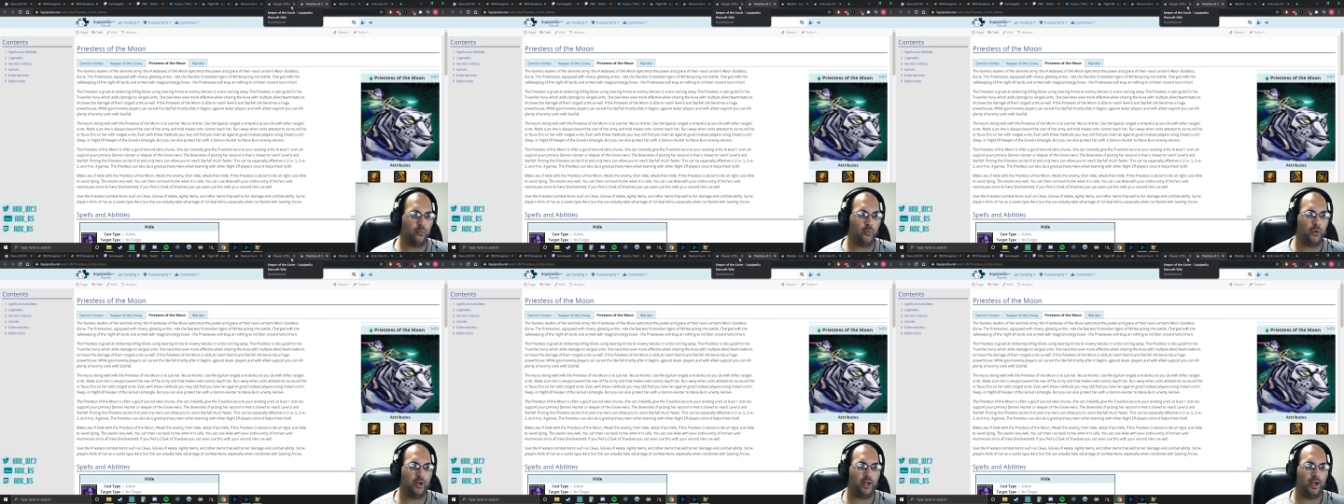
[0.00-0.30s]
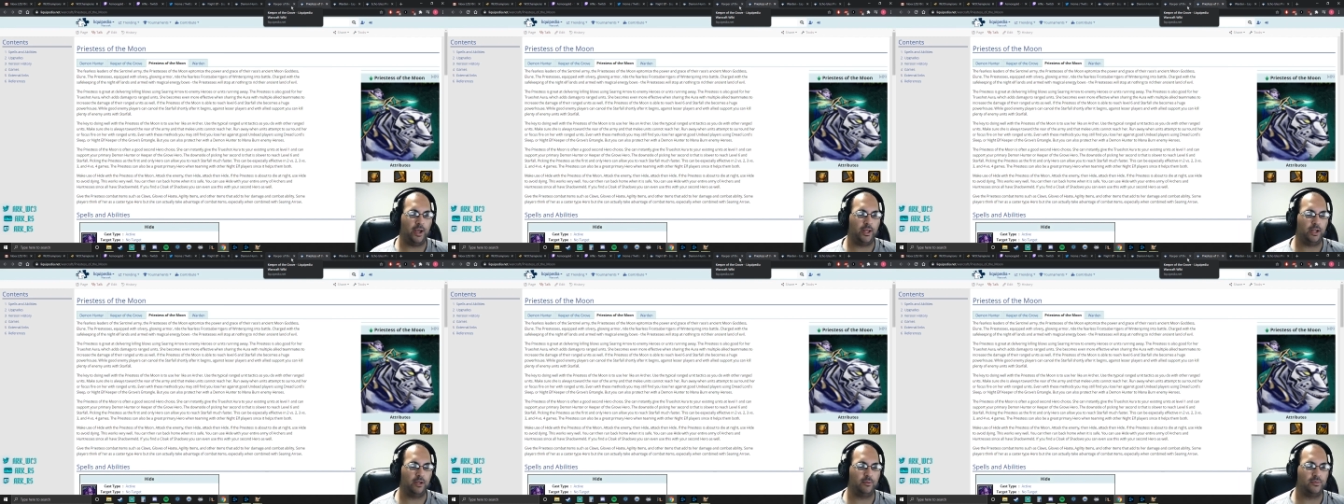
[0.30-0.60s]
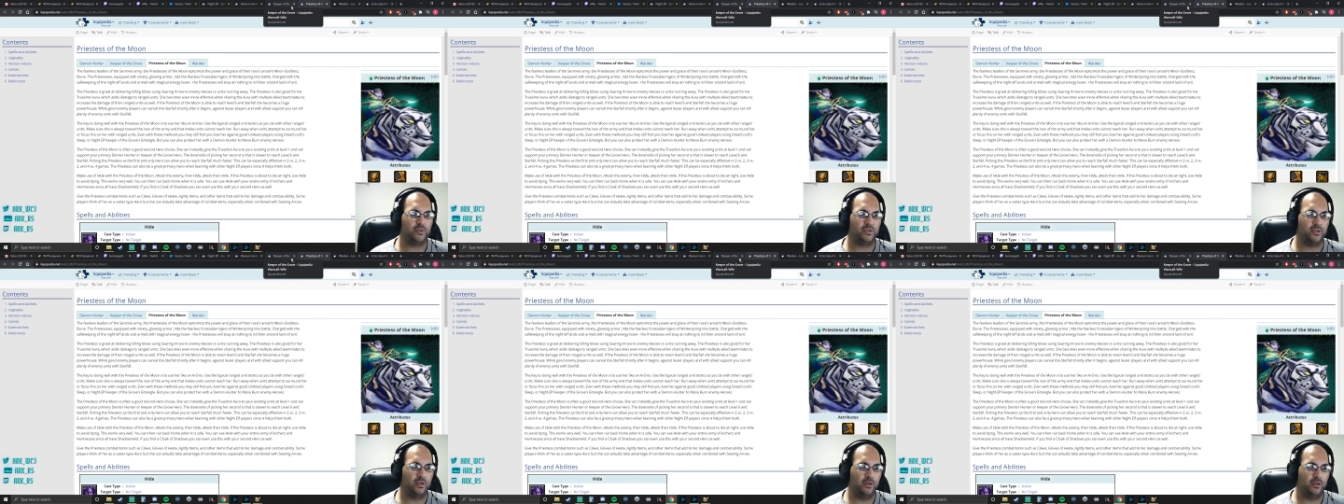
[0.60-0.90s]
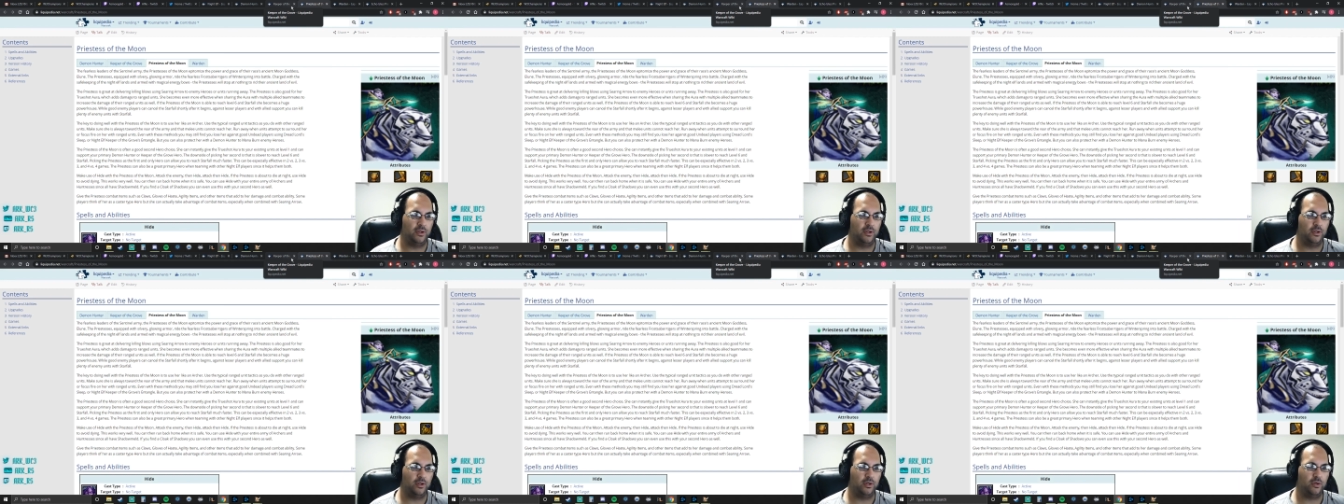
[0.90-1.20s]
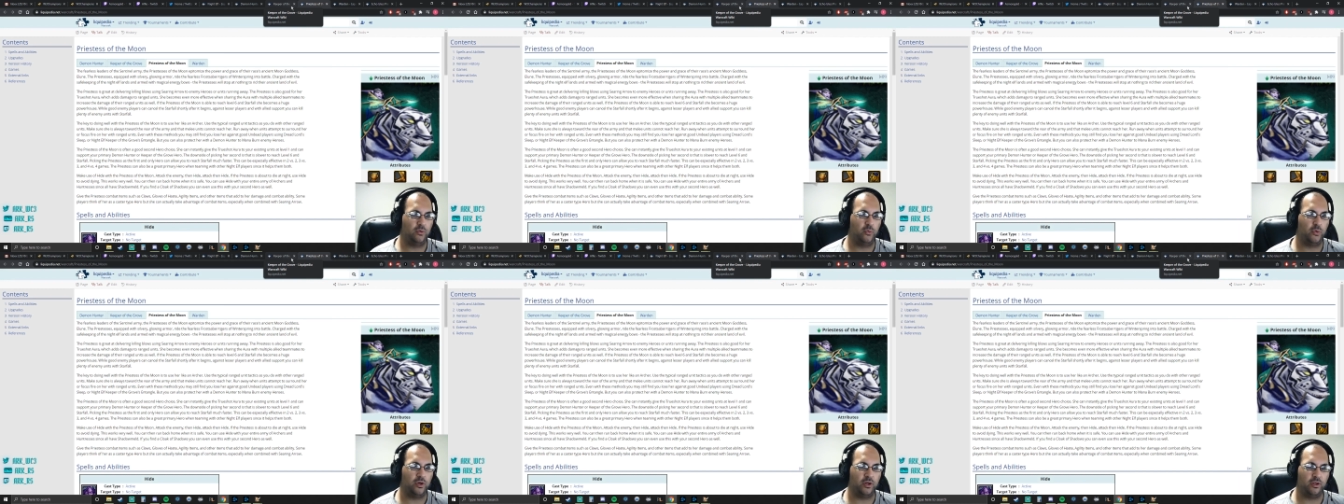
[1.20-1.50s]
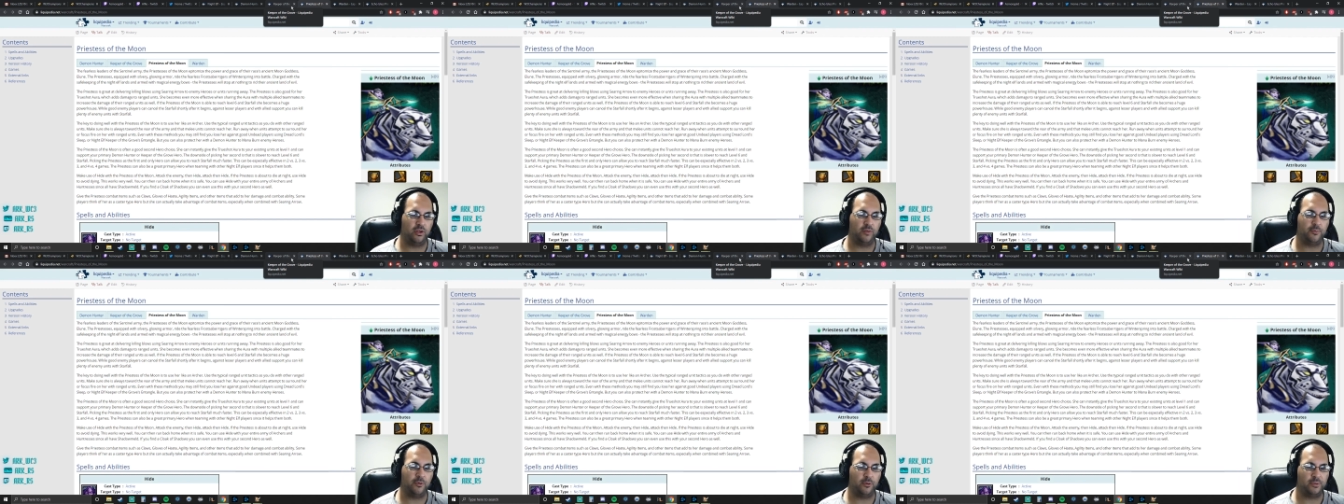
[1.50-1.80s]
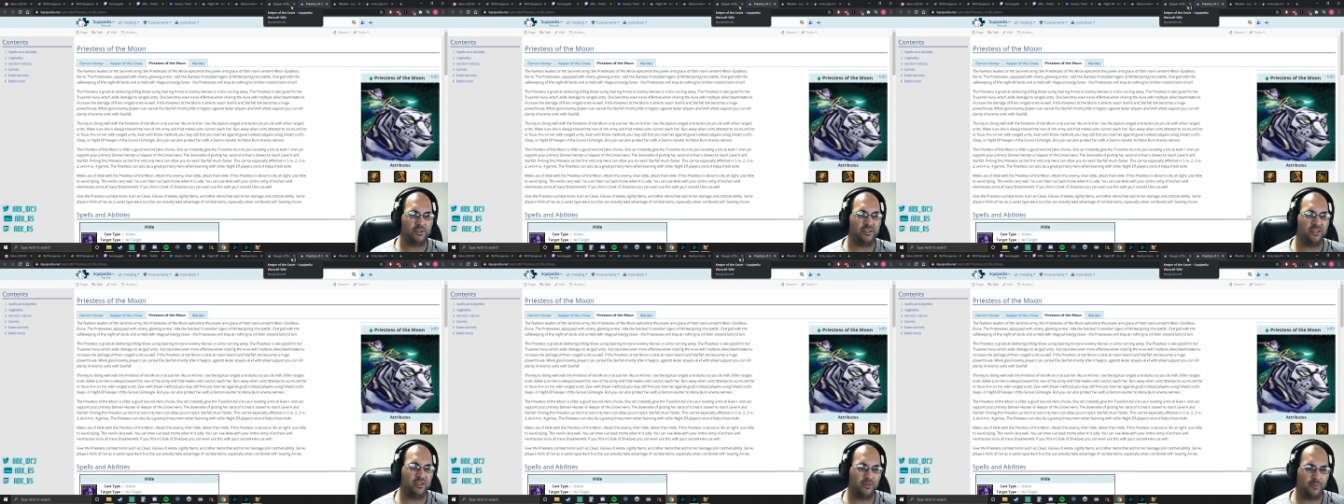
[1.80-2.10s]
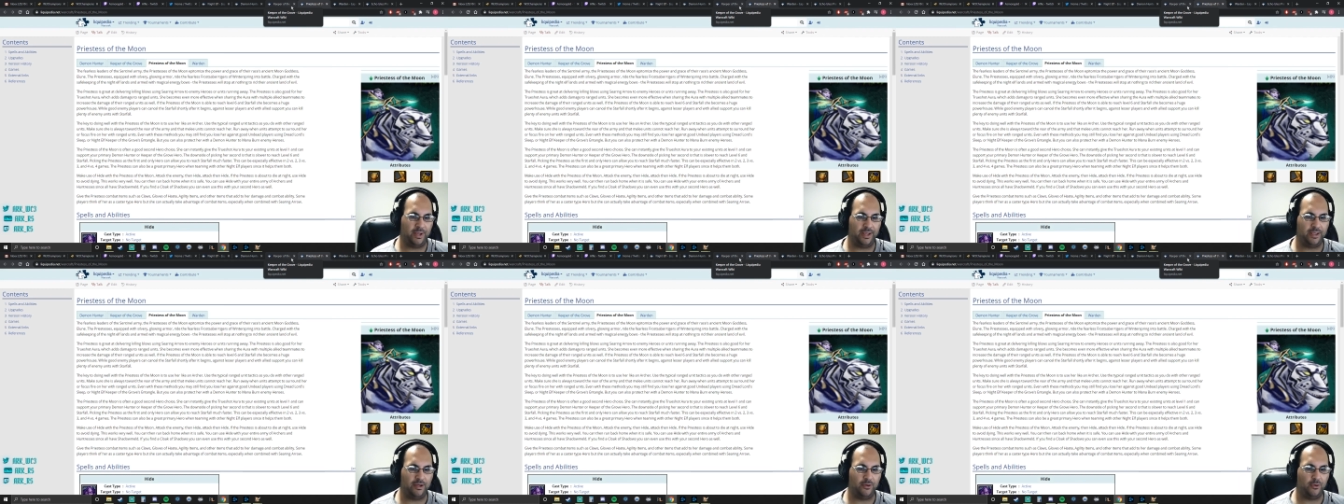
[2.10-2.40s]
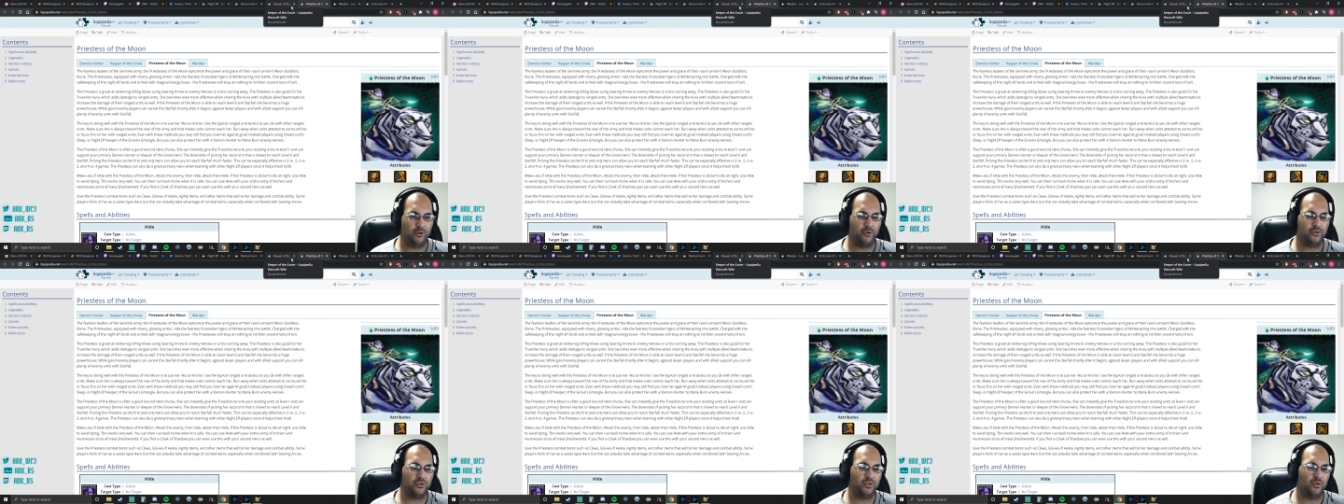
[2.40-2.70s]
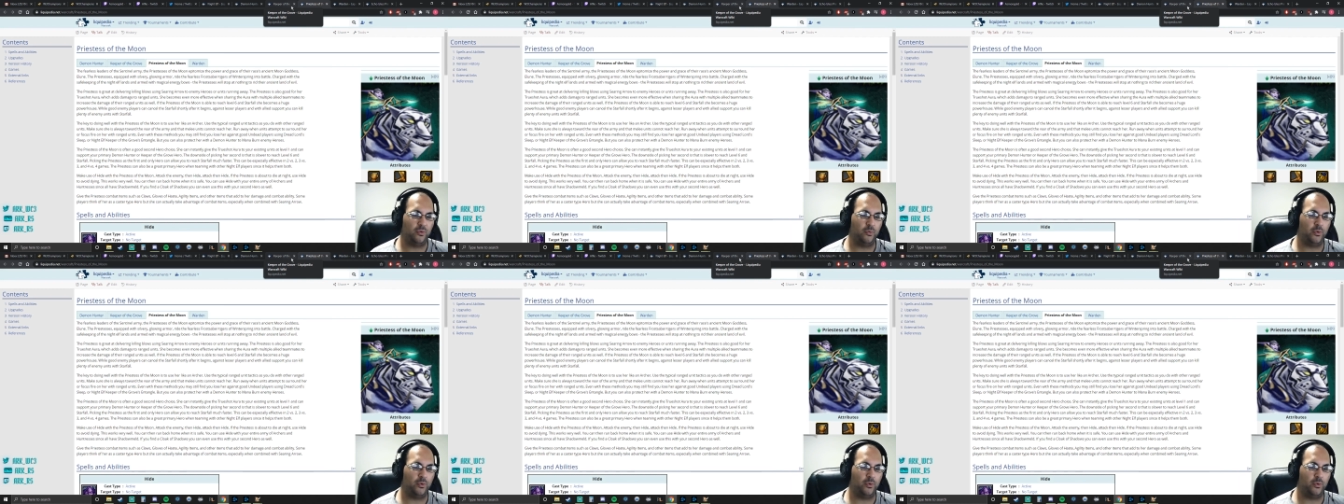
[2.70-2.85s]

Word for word: What items what are the purposes of my heroes?